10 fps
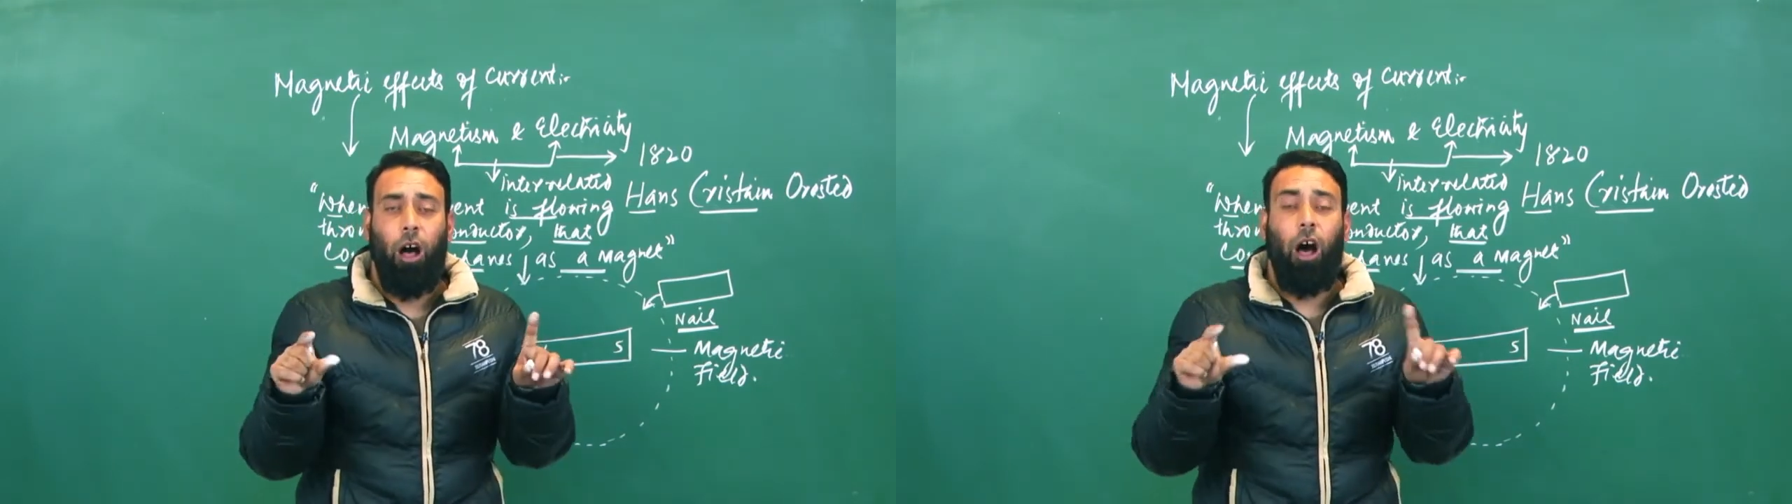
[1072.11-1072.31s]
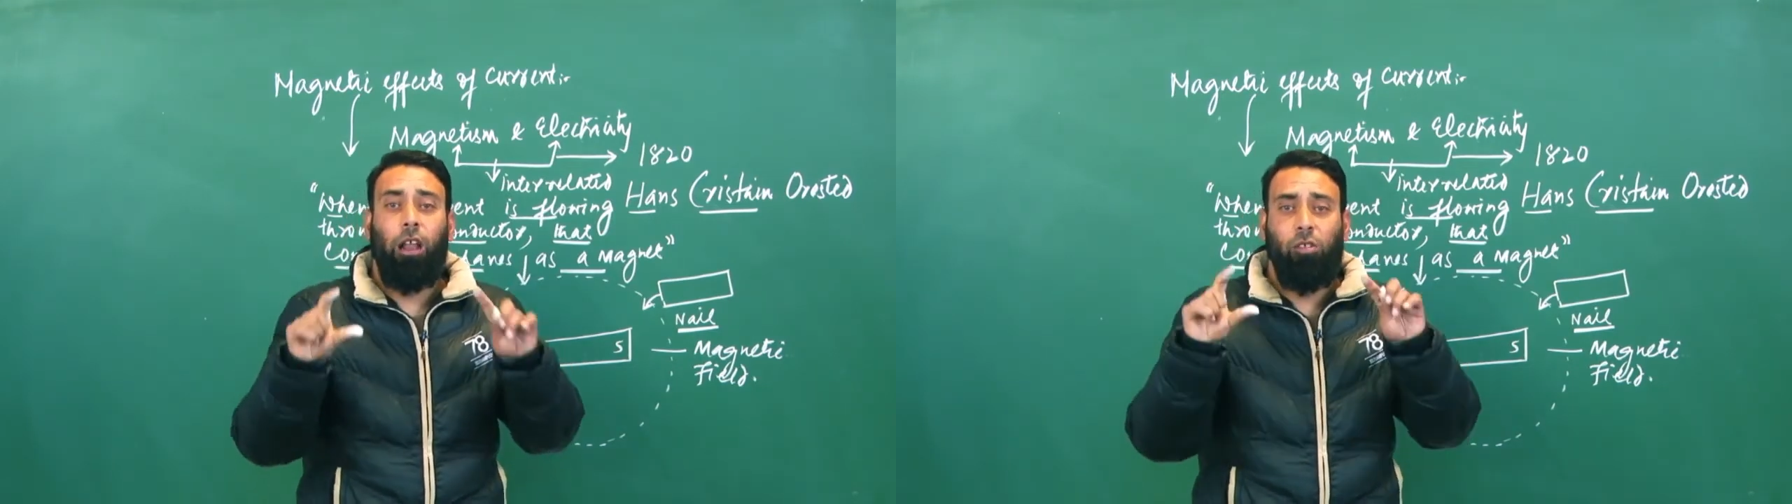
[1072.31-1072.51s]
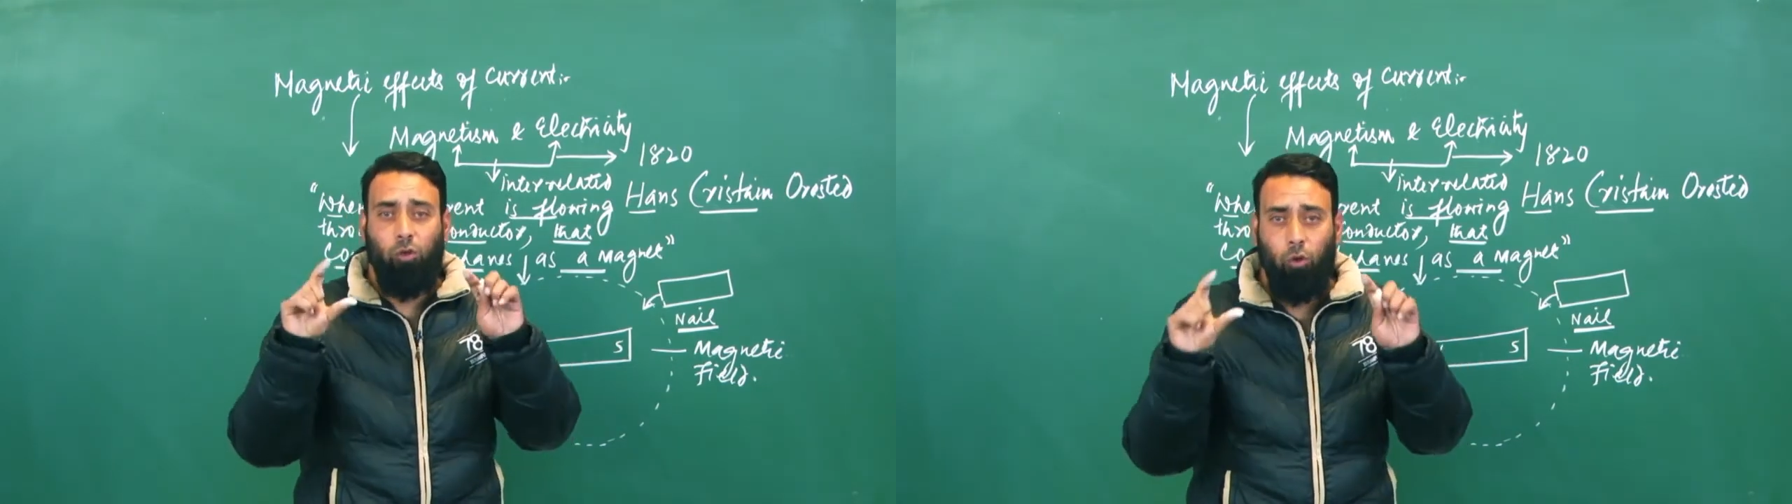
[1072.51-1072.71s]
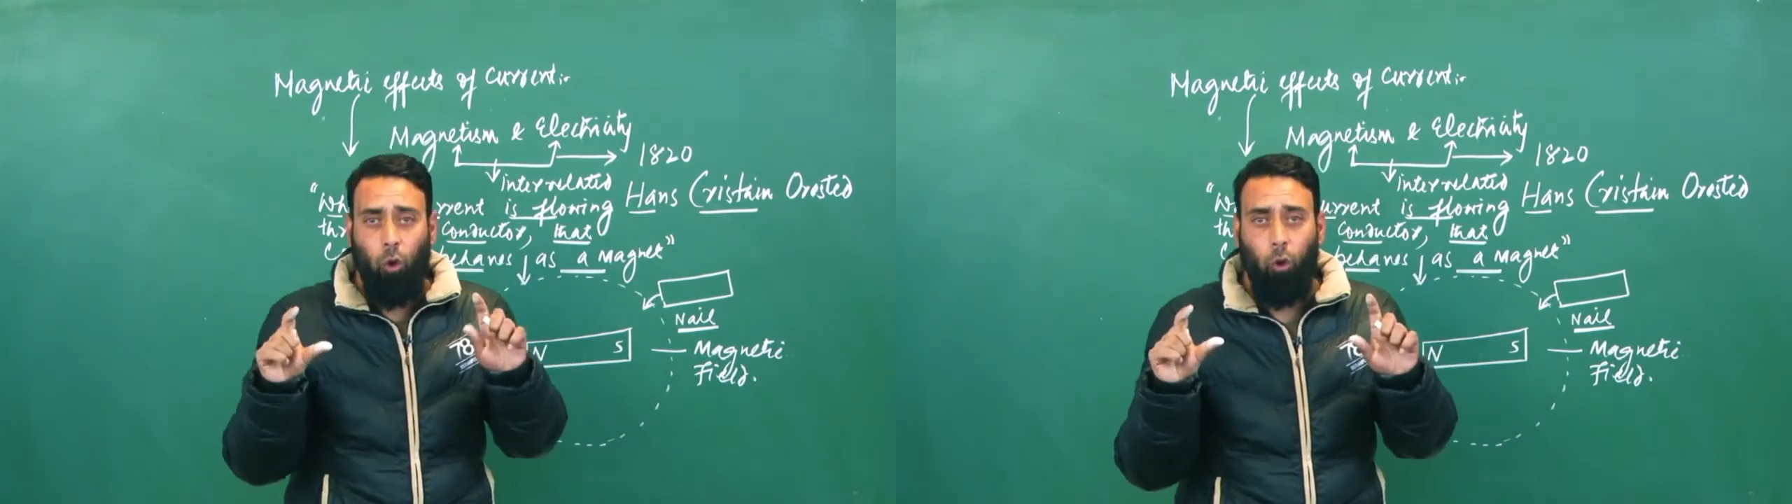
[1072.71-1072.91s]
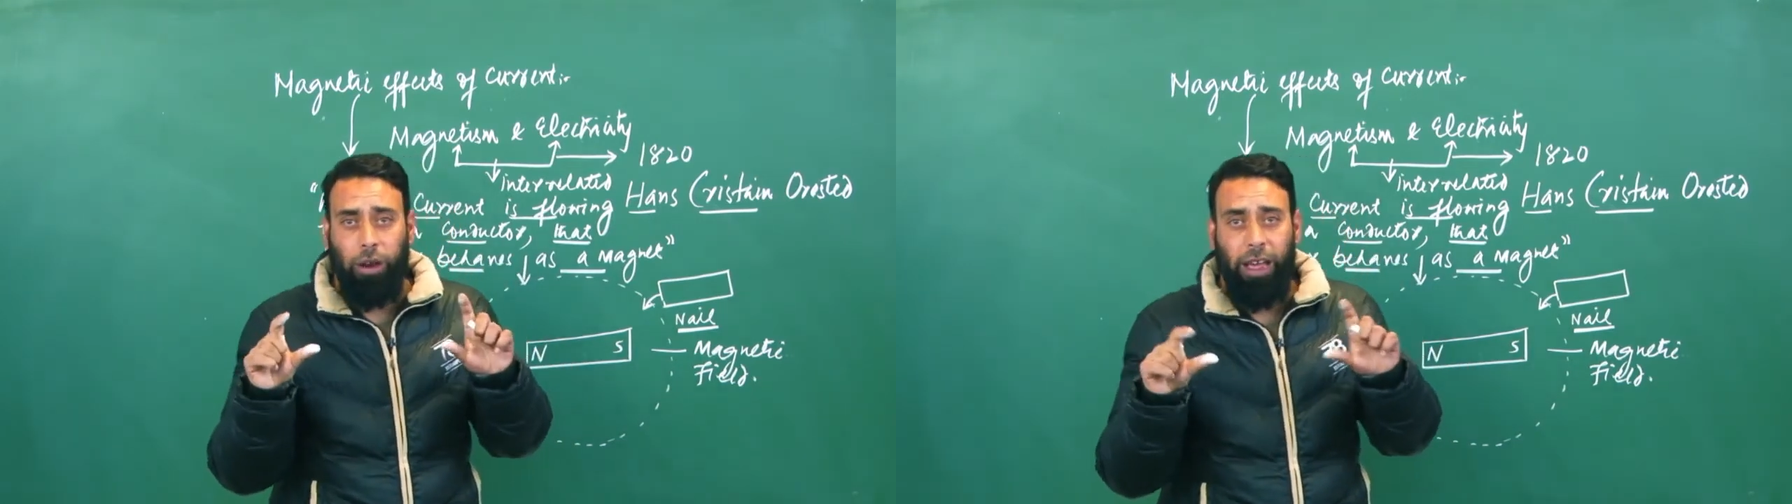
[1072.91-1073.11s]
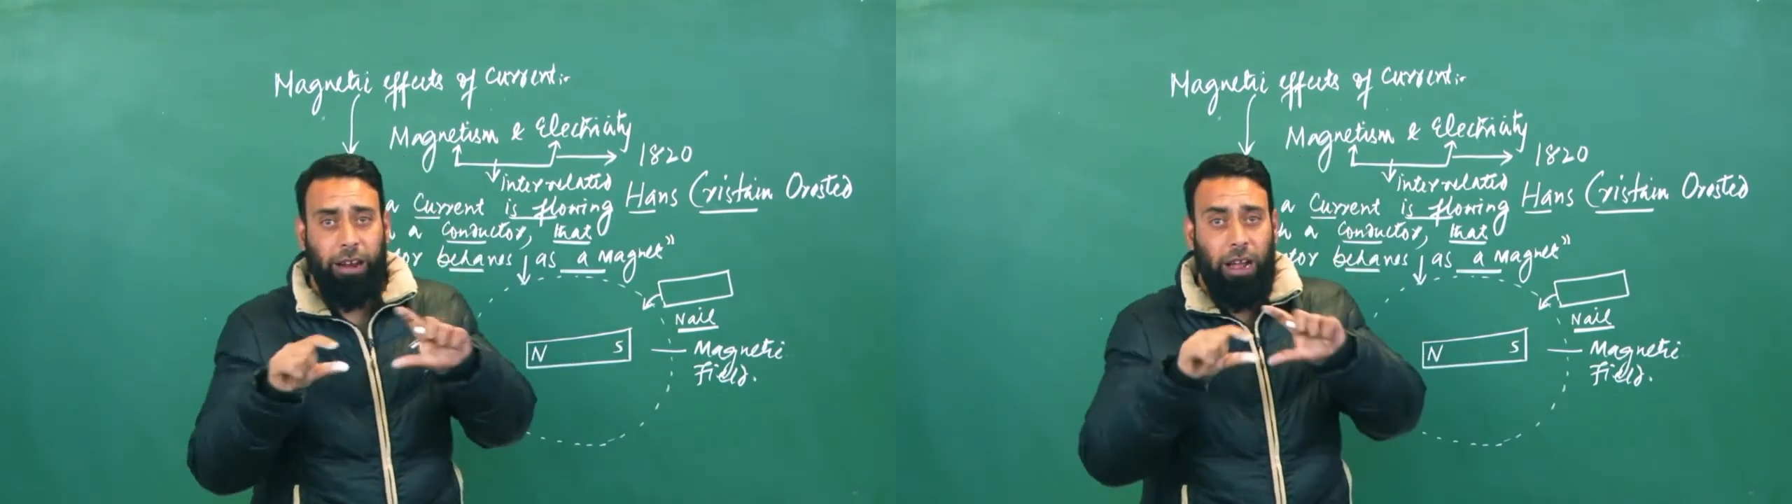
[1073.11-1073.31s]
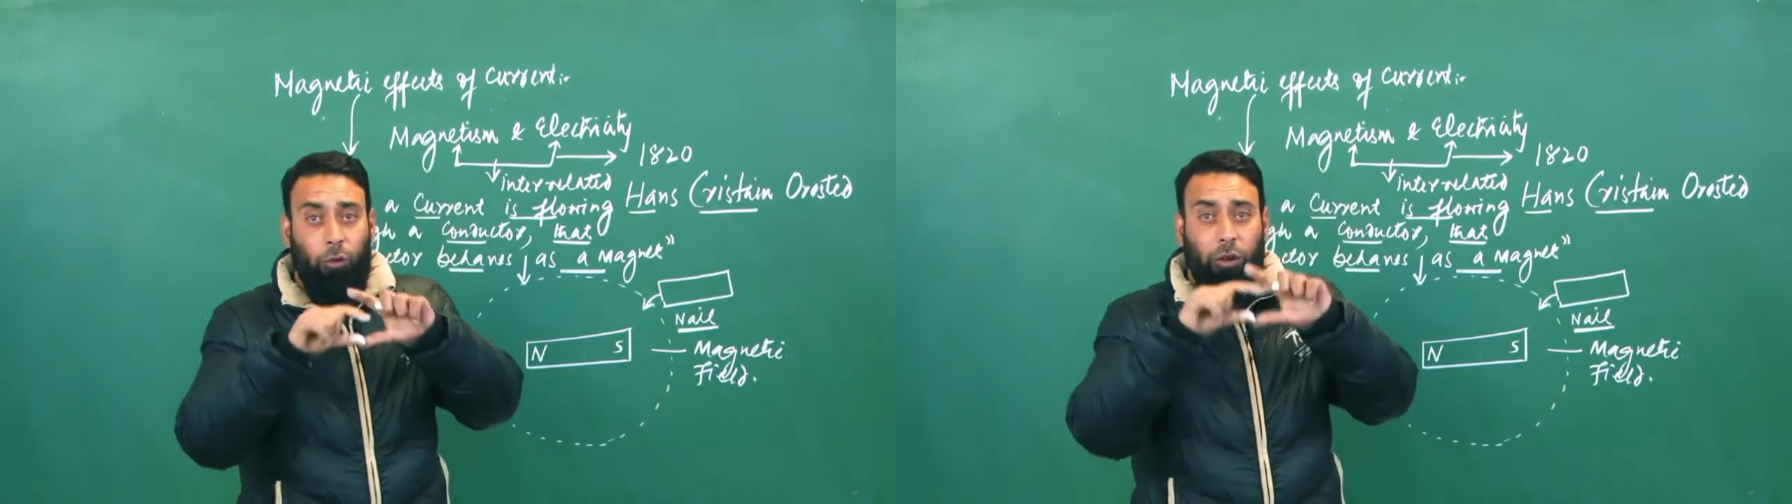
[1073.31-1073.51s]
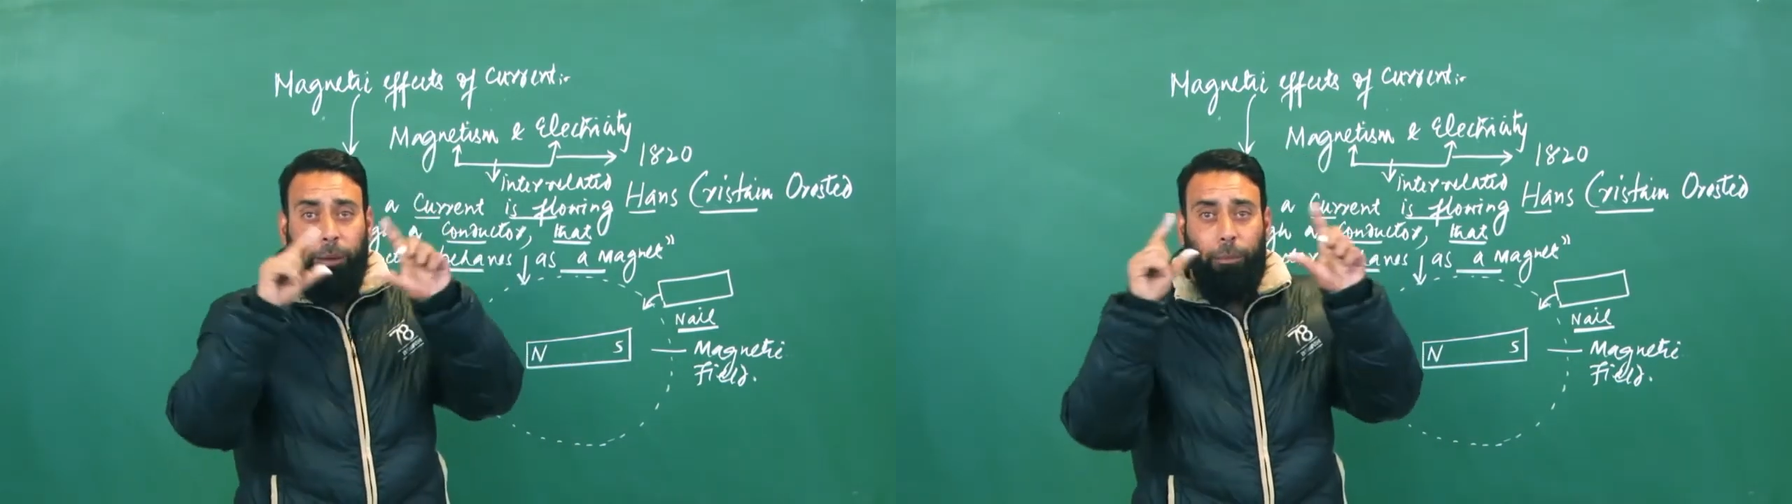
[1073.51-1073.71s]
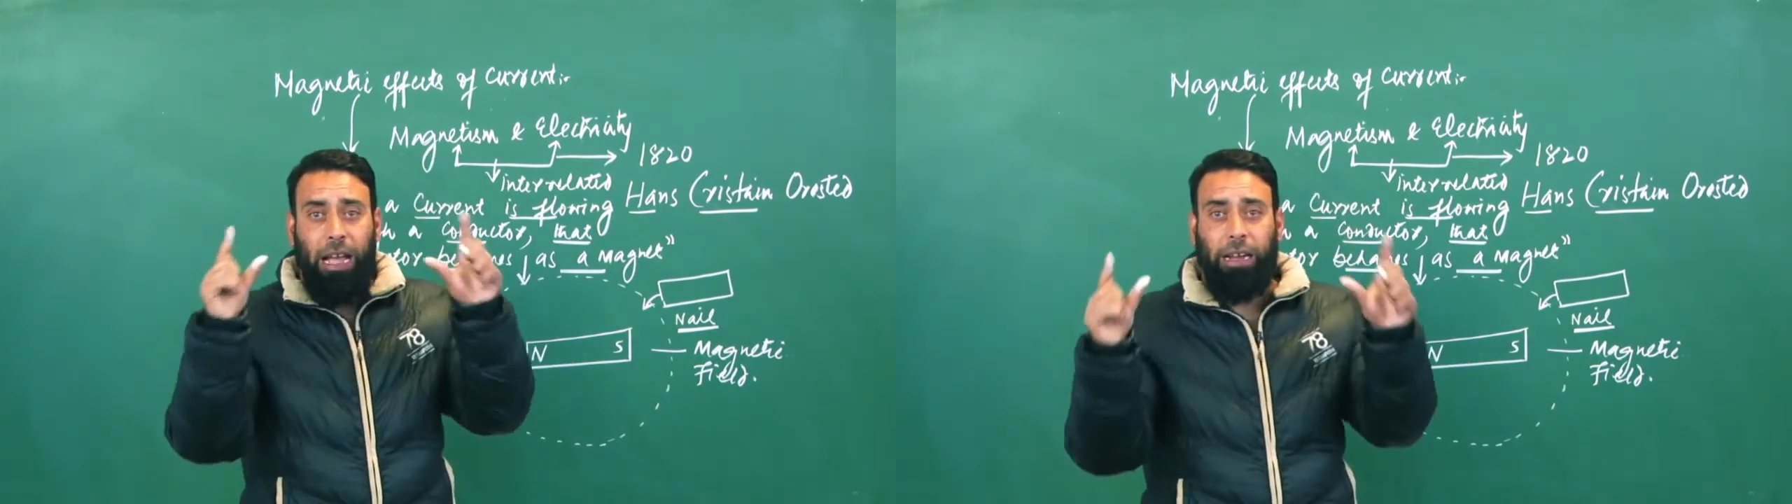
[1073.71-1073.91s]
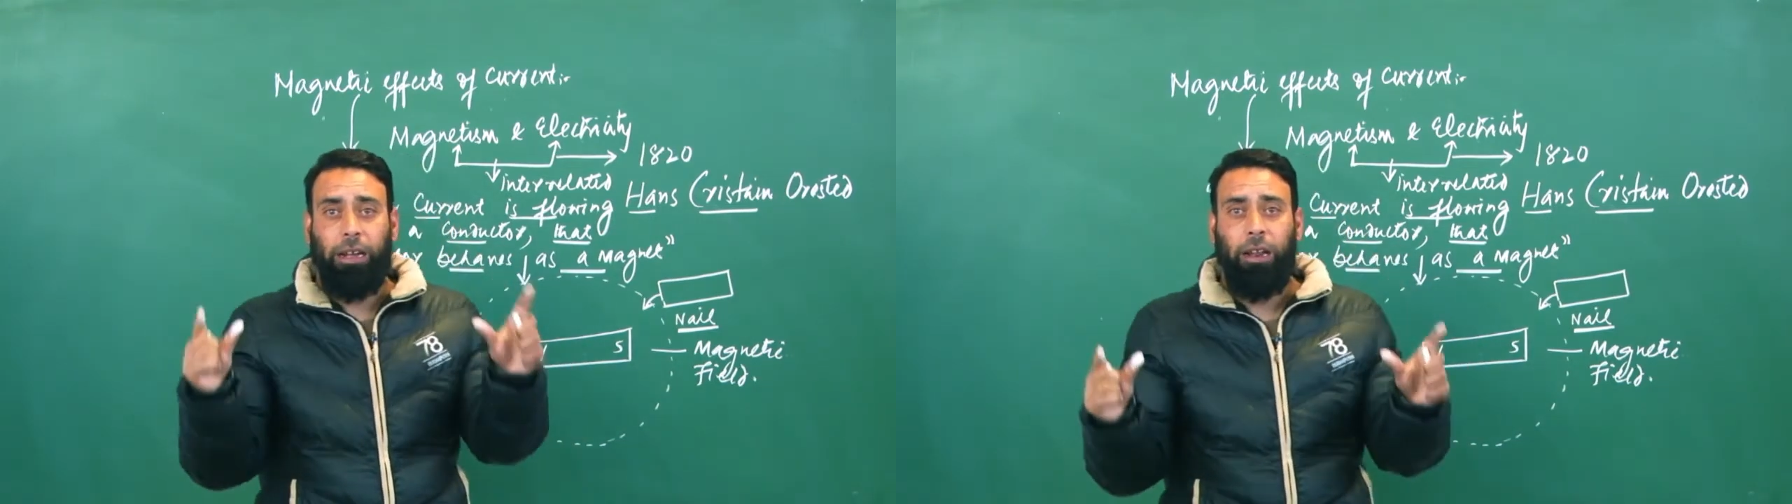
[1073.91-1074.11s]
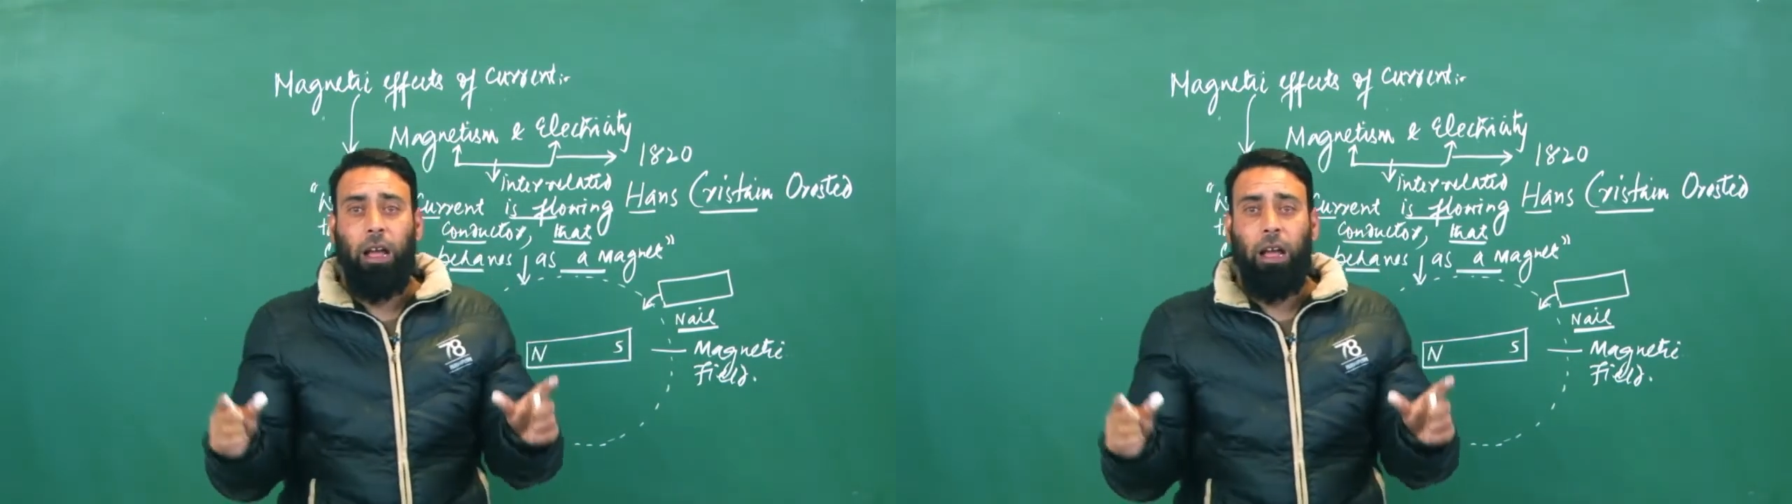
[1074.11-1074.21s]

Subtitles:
or a zone around a magnet